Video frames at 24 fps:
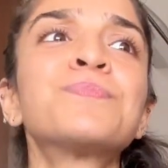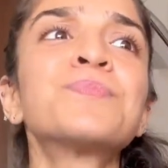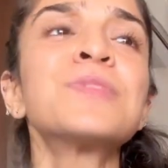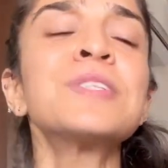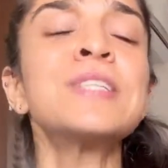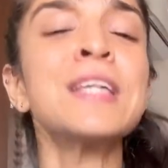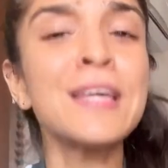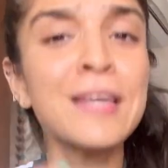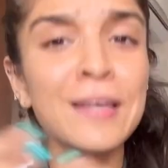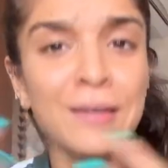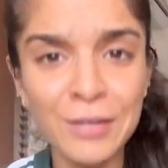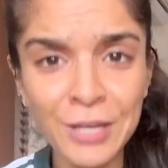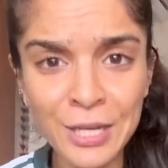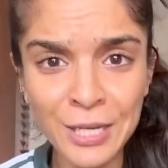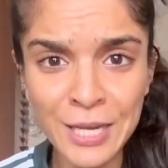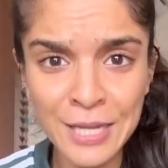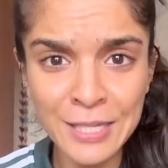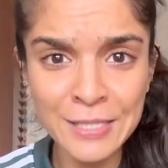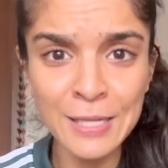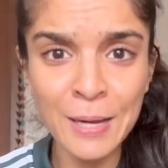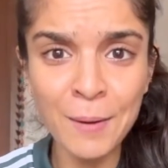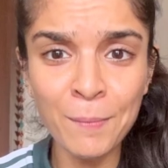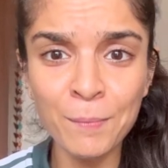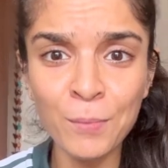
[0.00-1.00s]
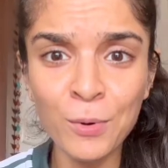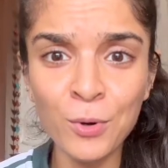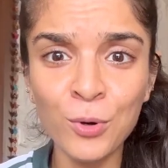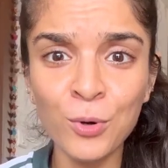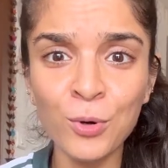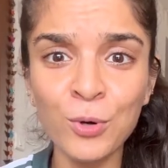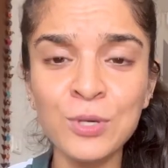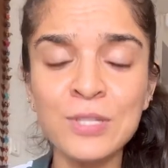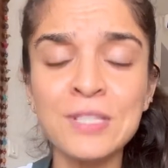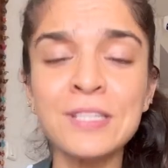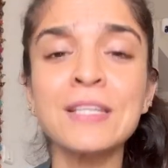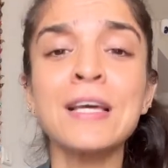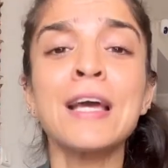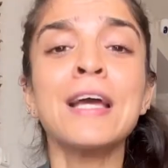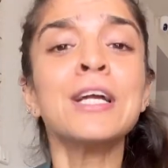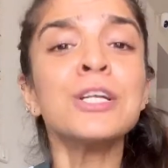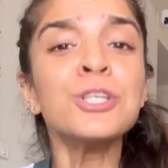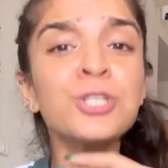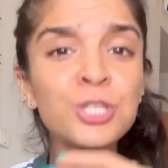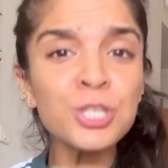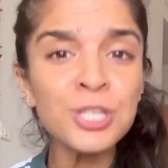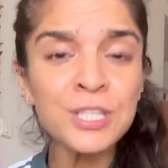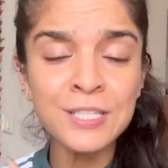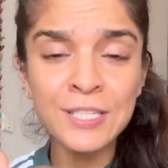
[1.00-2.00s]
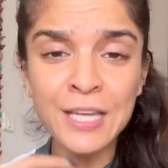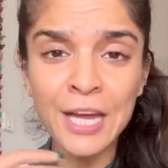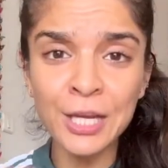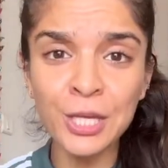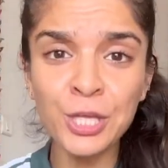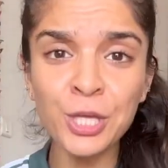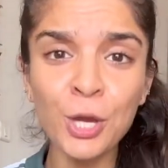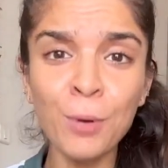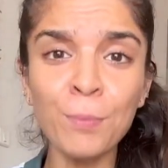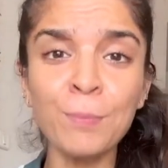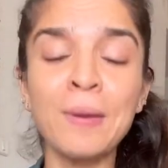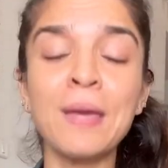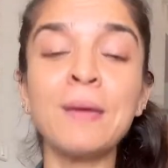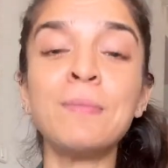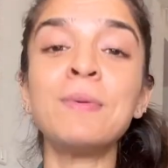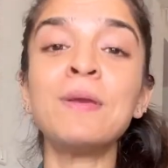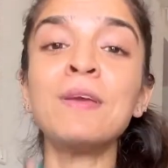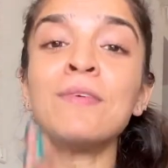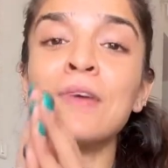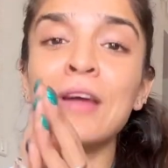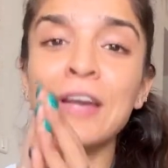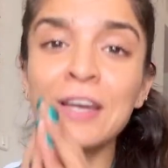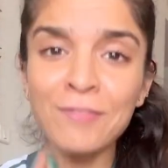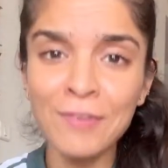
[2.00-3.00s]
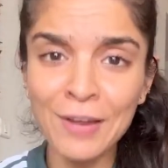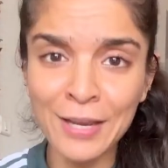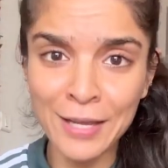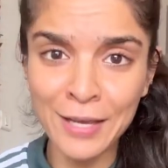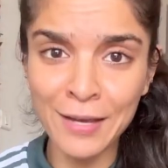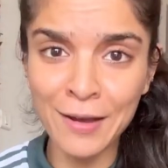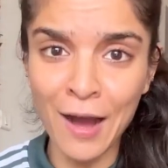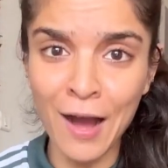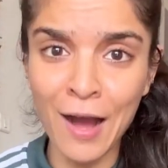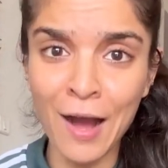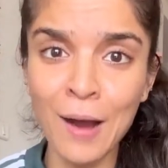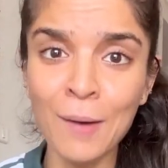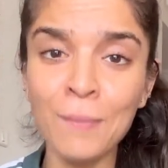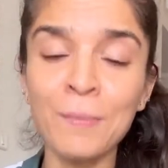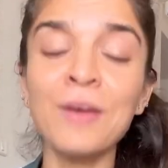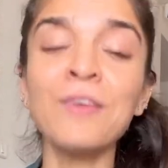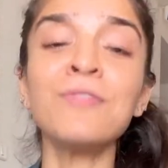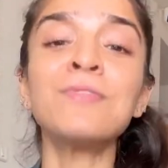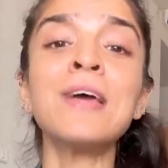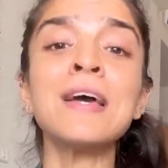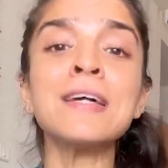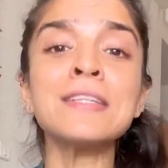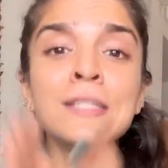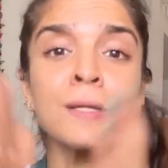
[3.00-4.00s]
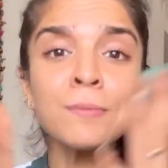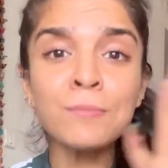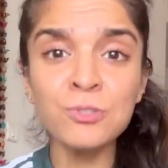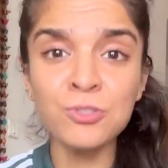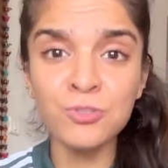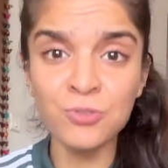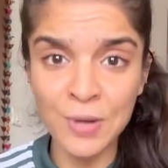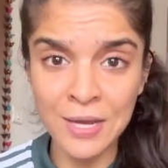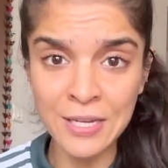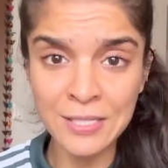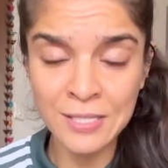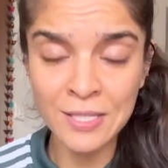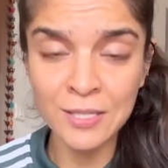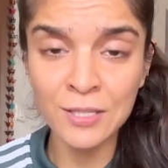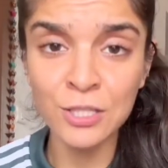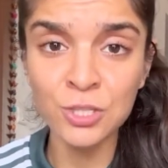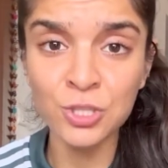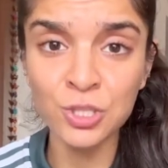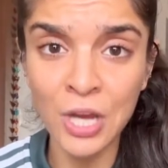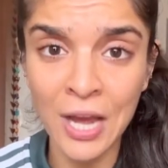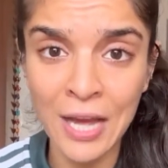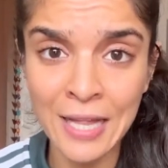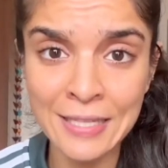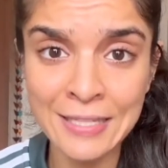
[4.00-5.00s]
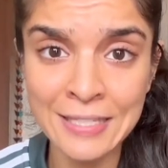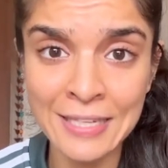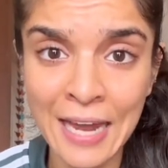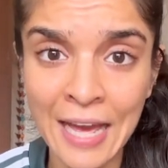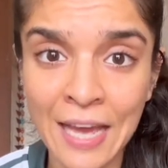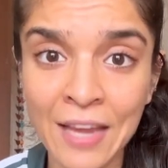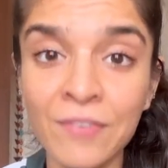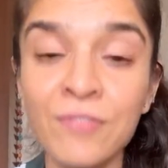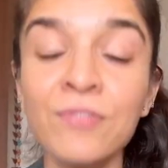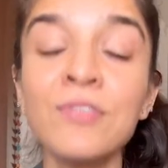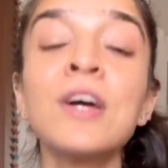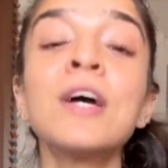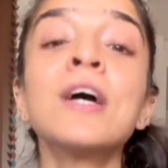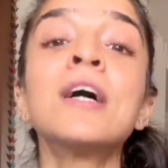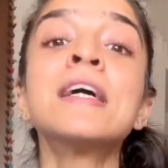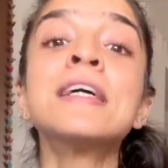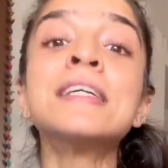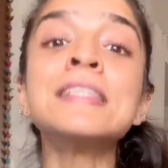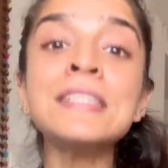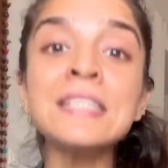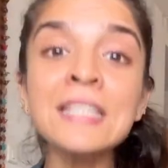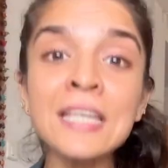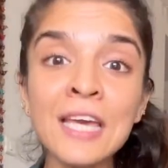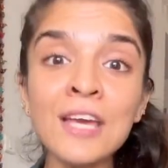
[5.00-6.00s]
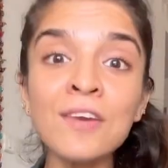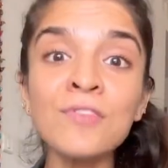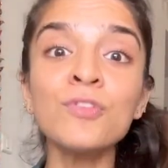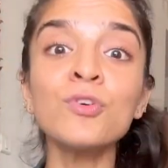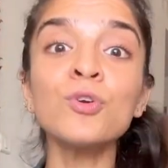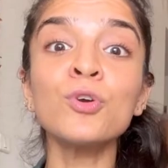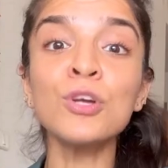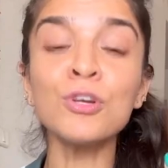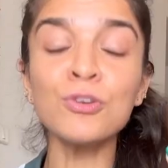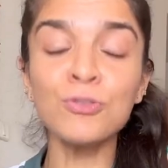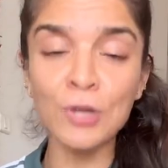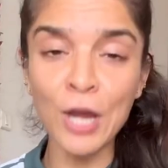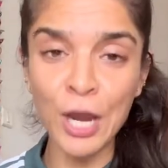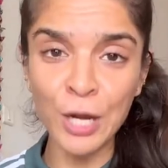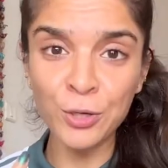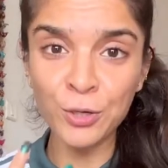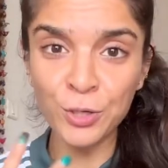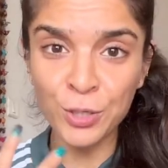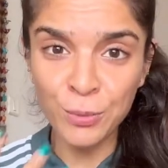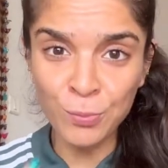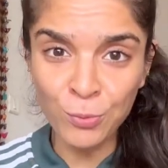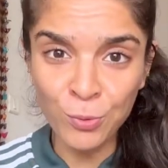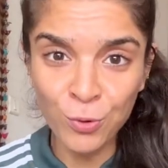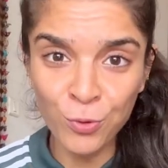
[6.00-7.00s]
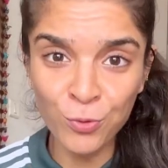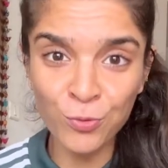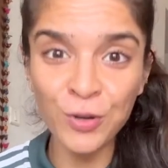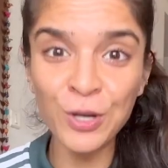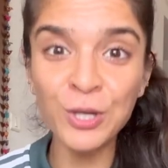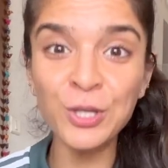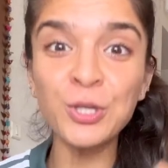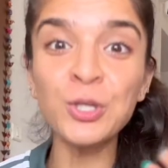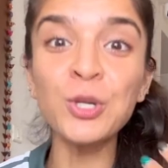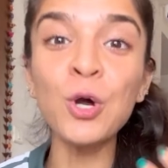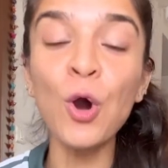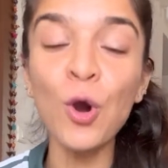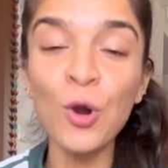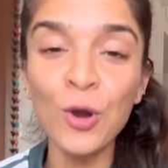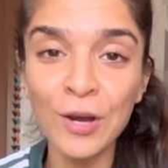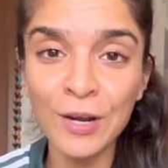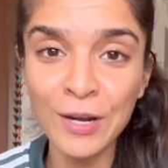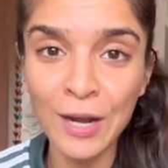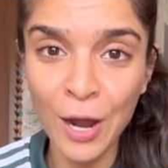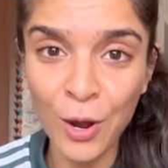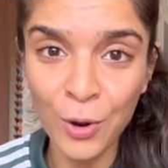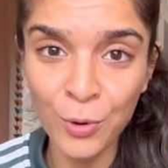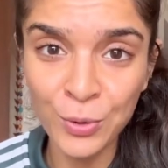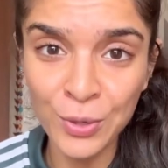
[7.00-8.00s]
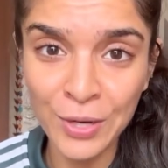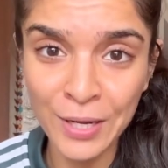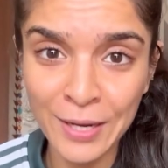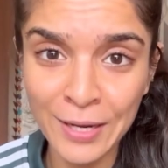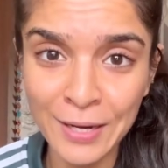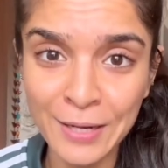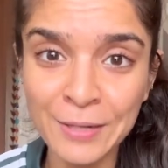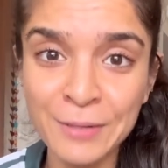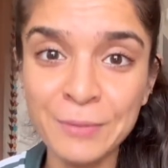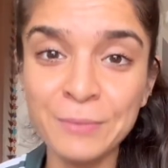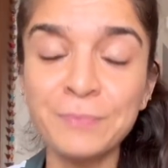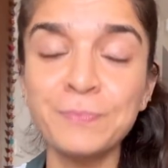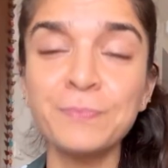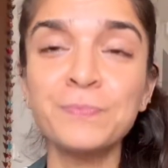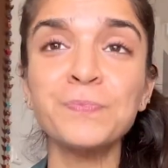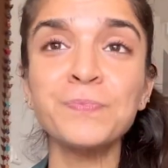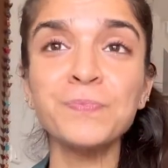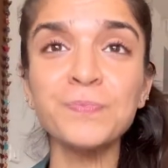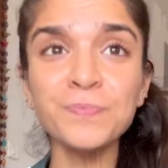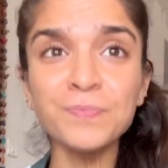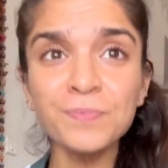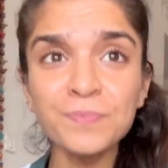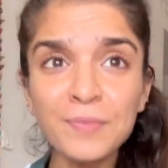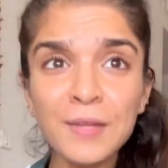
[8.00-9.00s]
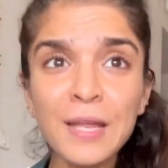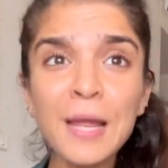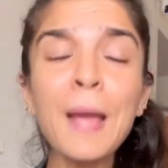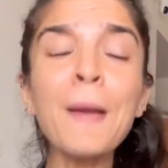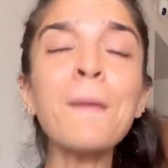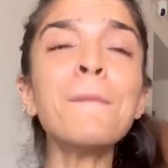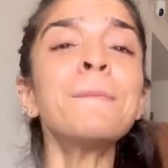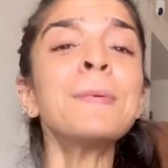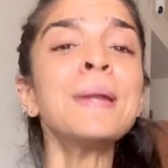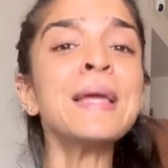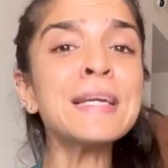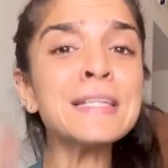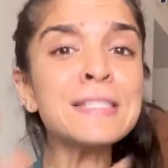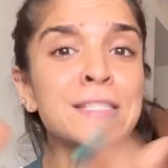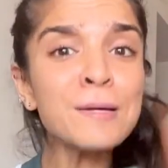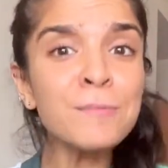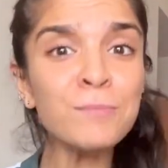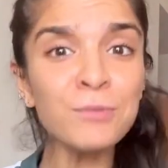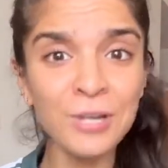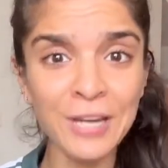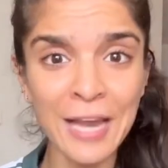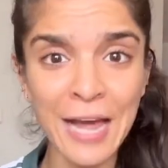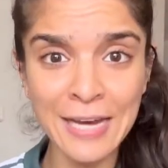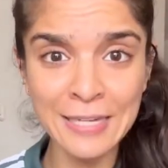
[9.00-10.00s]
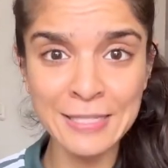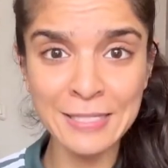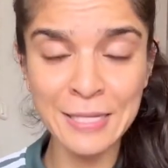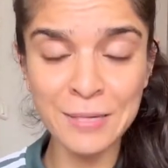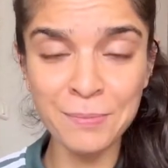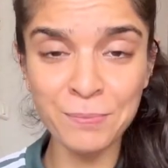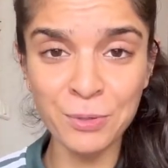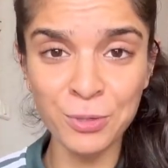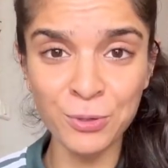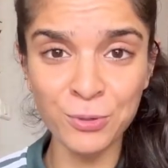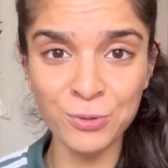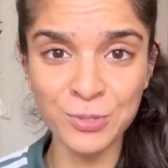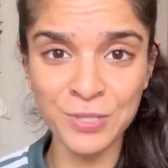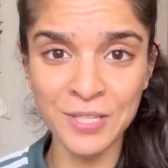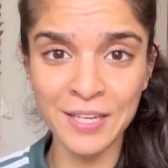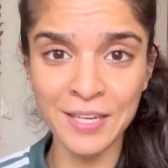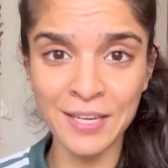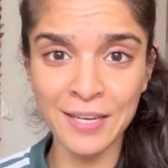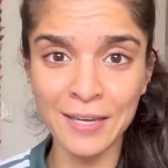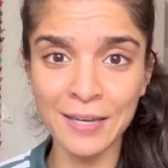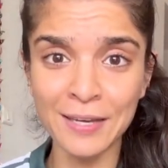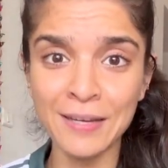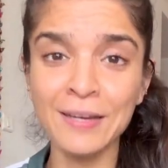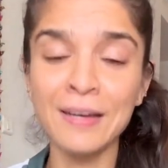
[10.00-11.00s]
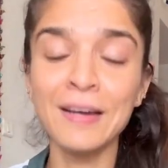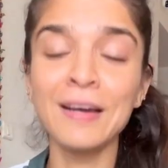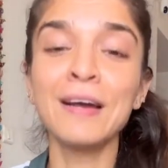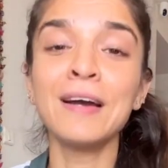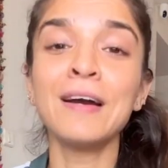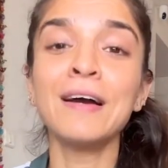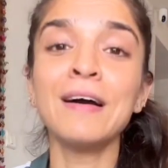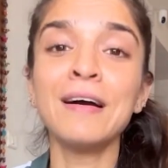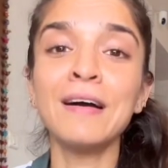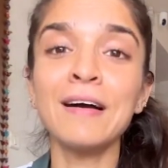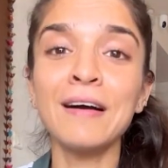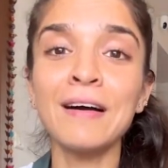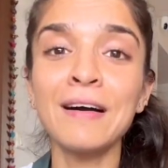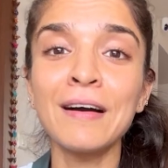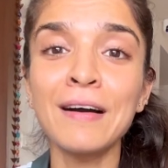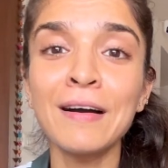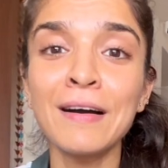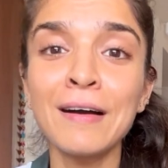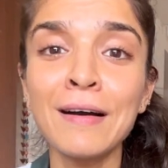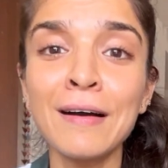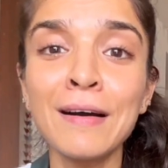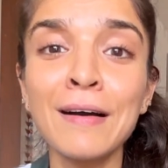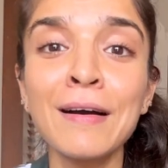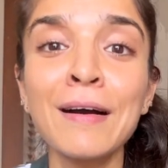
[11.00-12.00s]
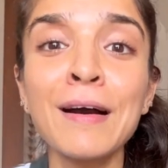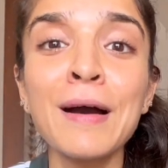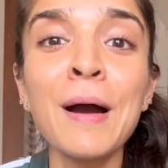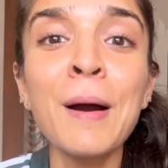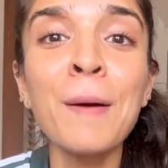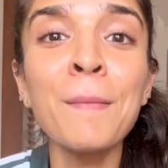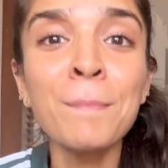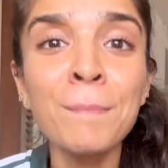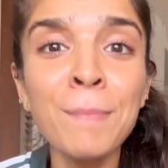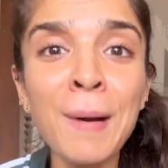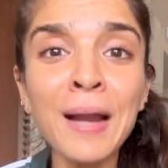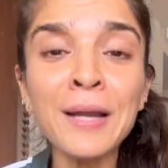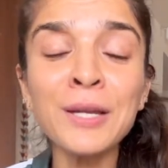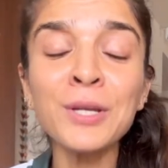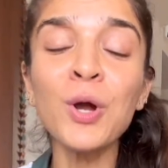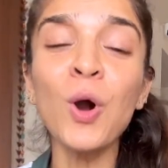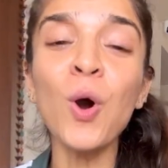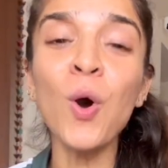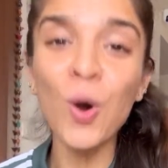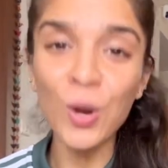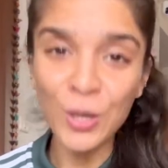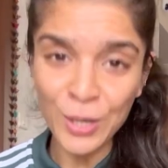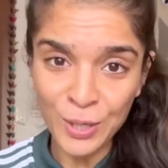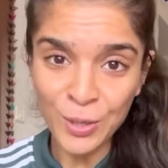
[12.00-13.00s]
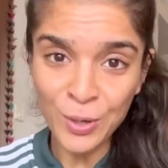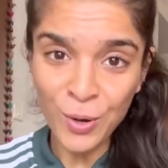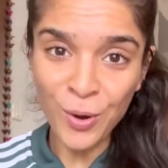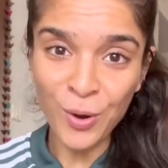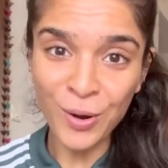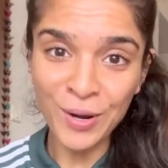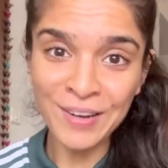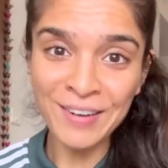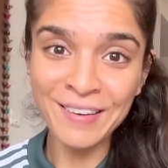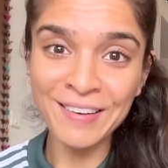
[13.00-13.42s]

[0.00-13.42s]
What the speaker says: reading some books, just getting your baby very, very calm. If there's some stress in the child's life, see if you can try to remove it, talk around it, play some relaxing music. But all in all,